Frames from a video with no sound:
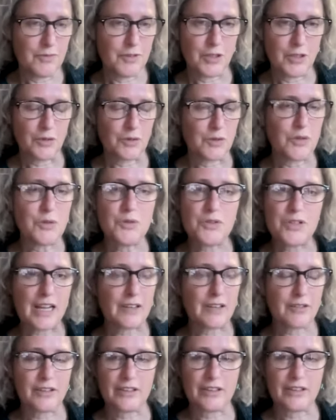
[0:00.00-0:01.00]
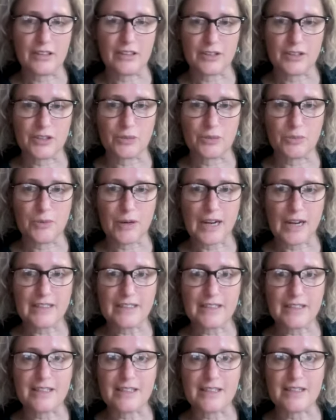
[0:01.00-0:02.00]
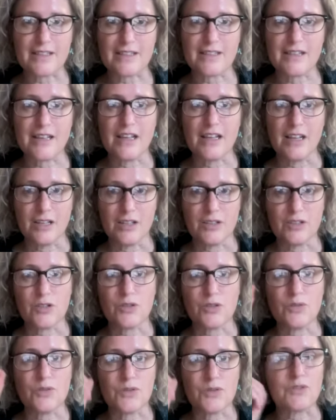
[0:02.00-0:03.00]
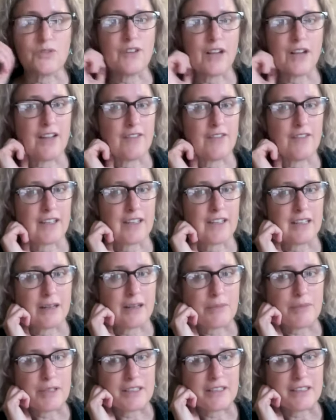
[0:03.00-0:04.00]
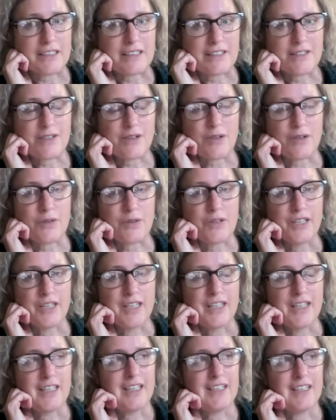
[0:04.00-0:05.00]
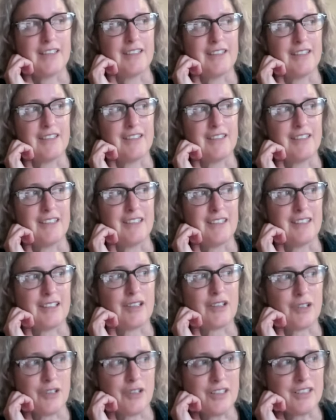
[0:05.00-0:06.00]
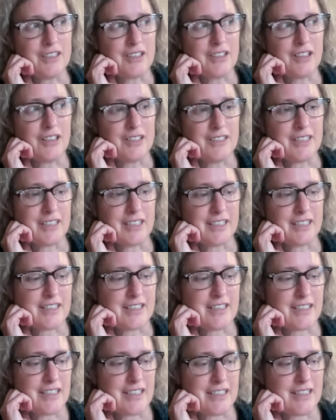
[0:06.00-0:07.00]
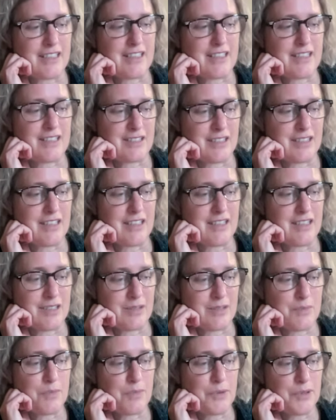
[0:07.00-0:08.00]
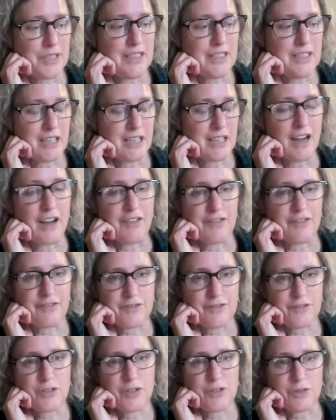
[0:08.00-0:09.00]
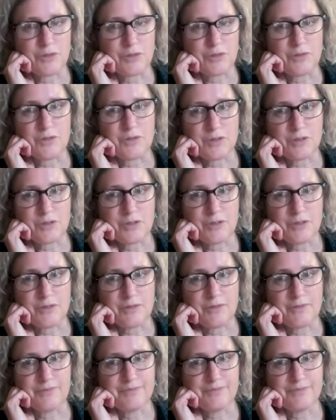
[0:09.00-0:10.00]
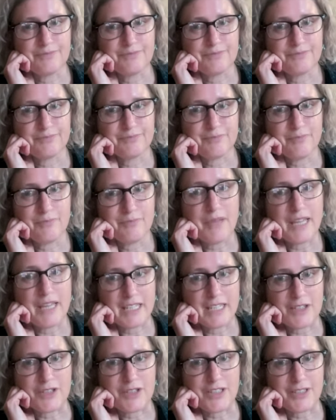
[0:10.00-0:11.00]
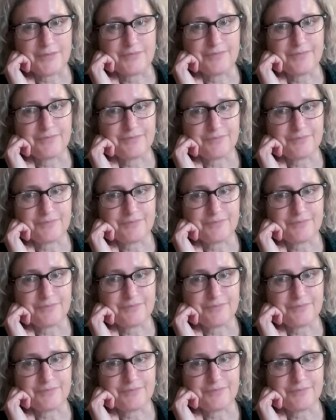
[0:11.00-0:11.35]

you know use agroecological practices to survive economically so in the current context it's it's pretty tough to to manage it